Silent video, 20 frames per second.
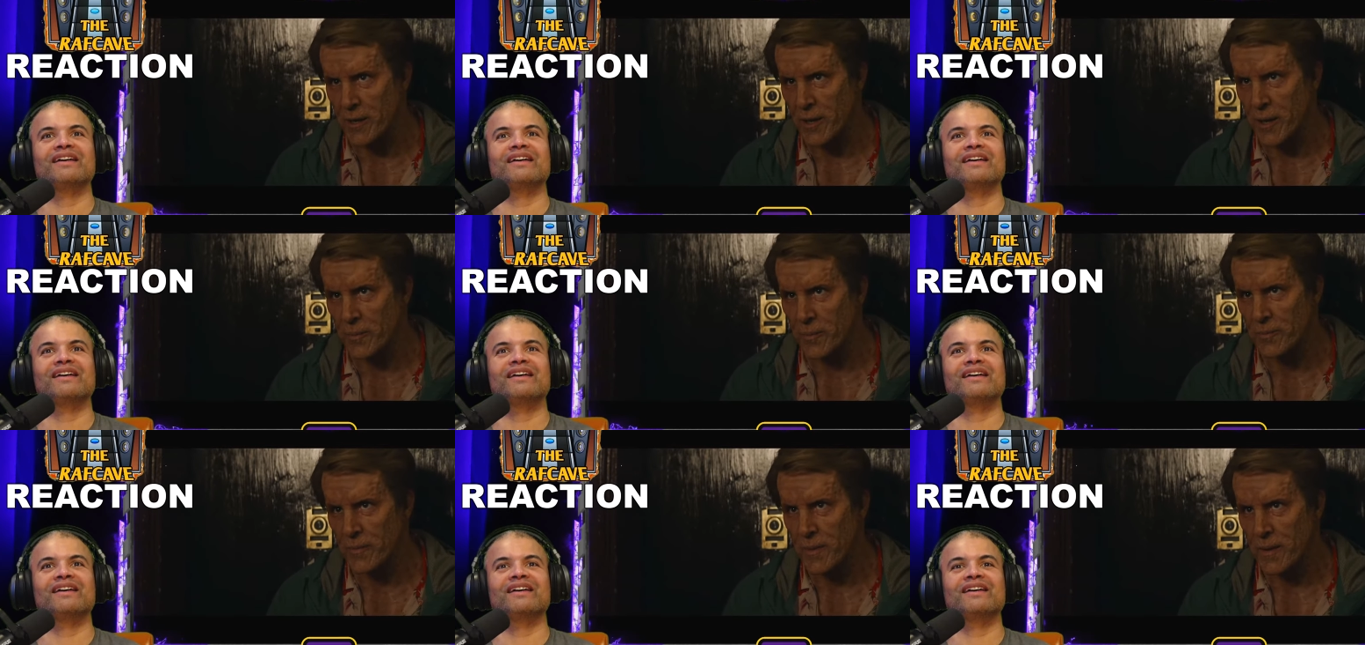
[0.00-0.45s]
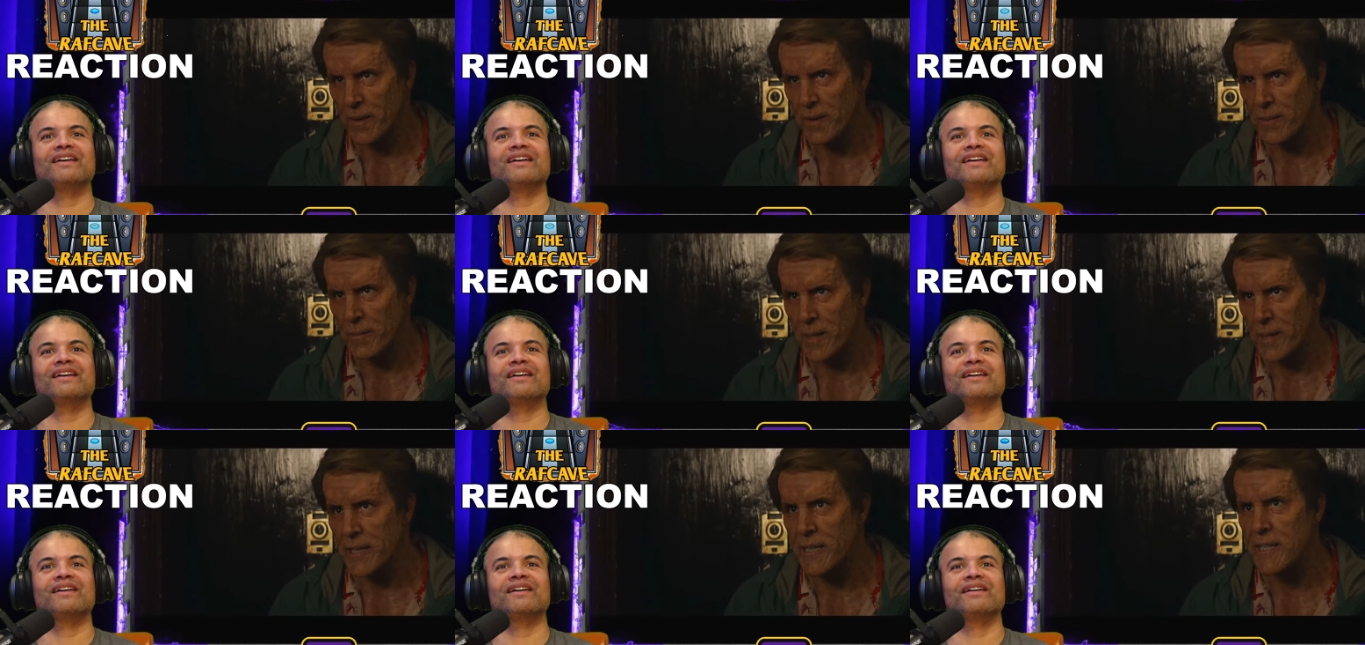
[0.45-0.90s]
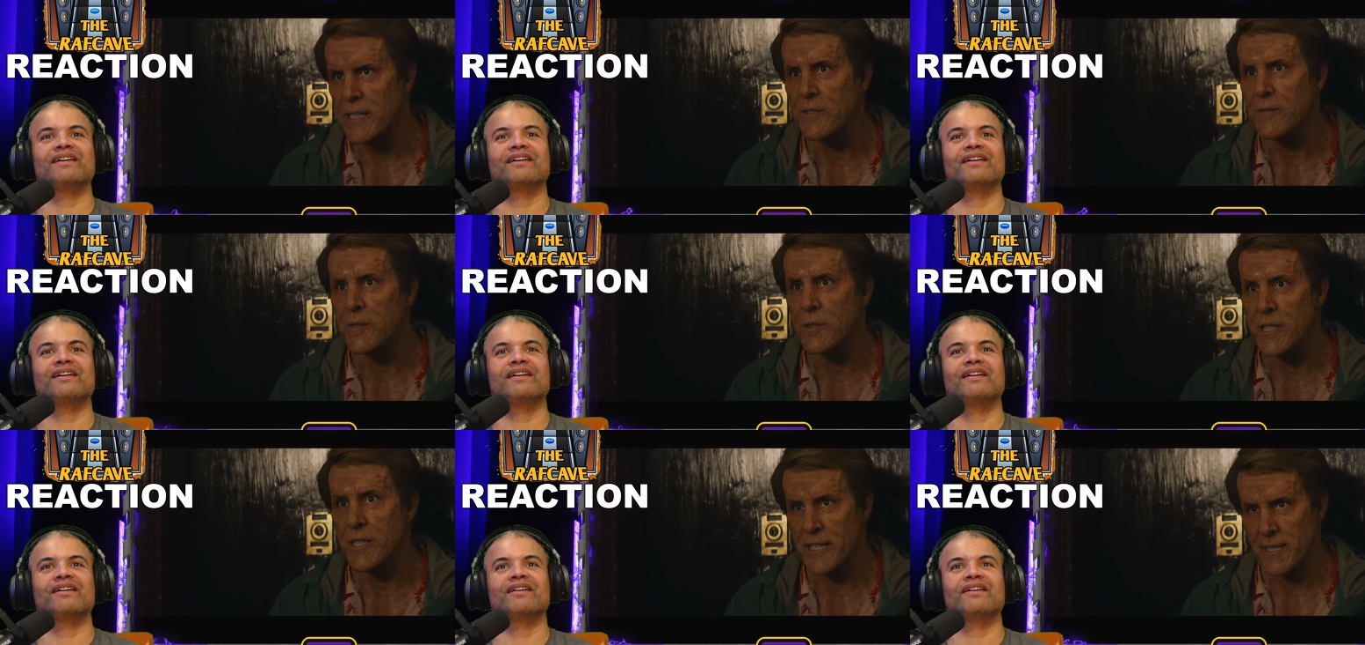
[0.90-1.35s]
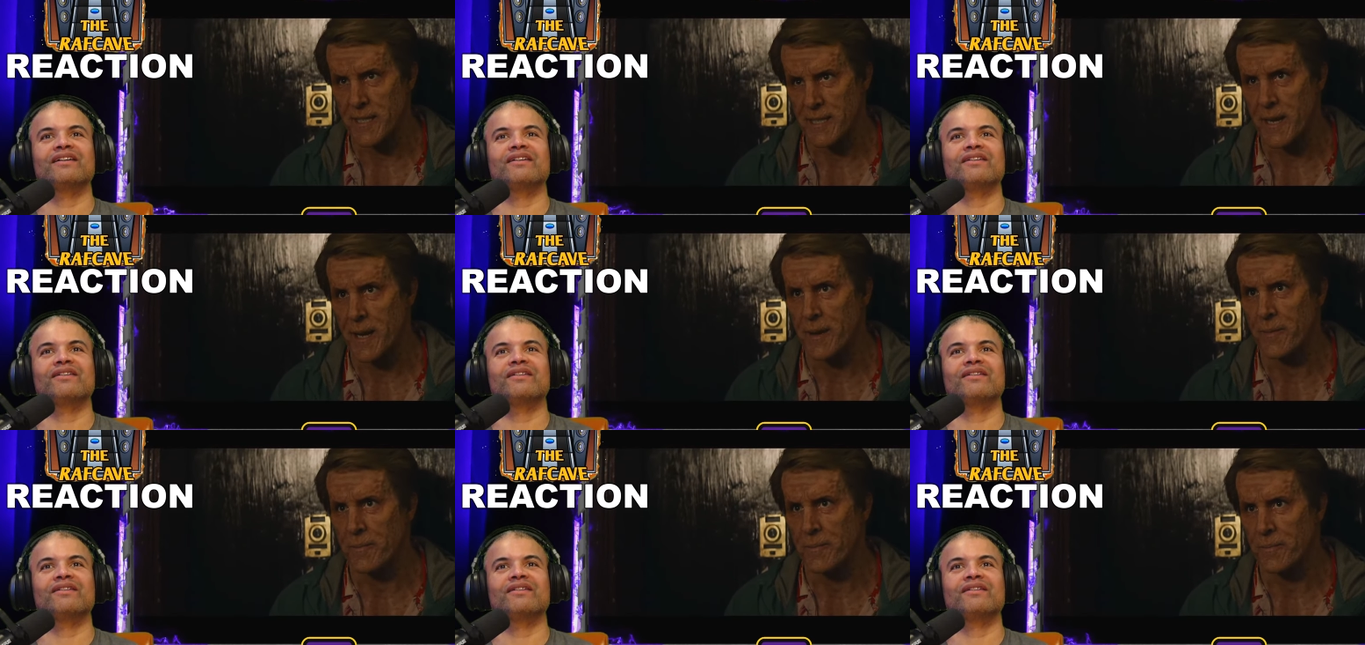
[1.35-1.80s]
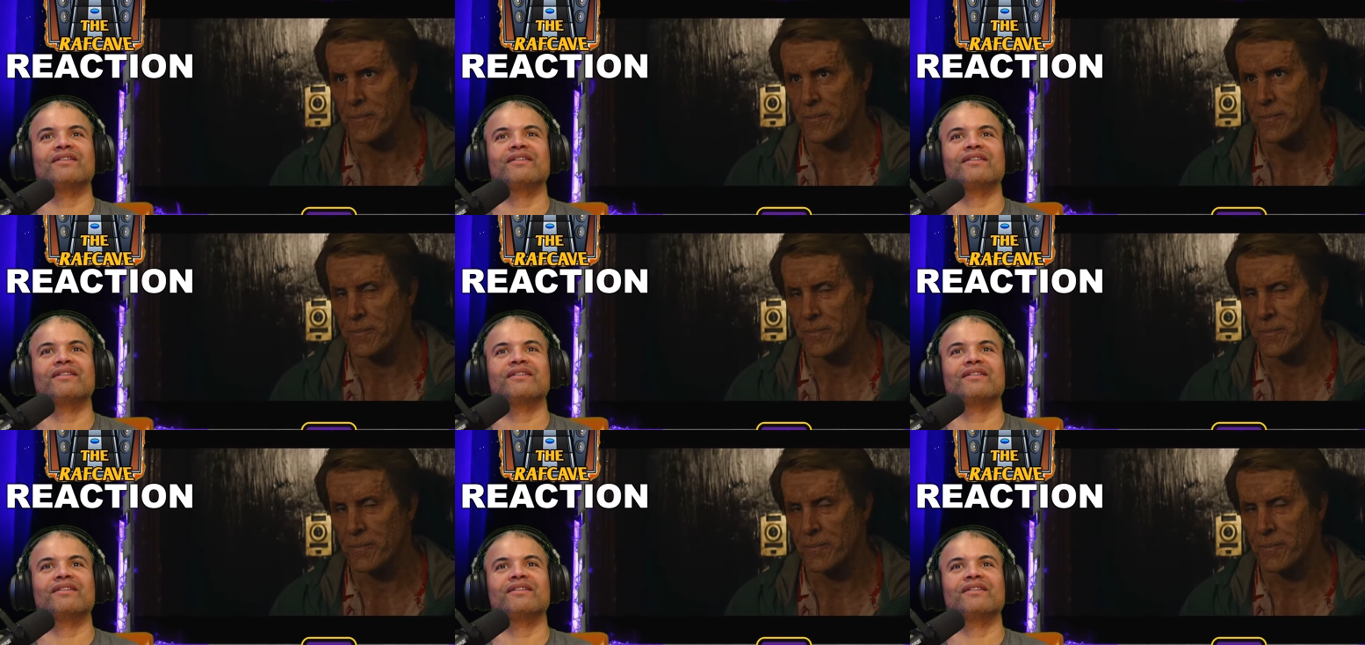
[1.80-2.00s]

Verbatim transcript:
Speaker 1: friendo, but it is for Disney.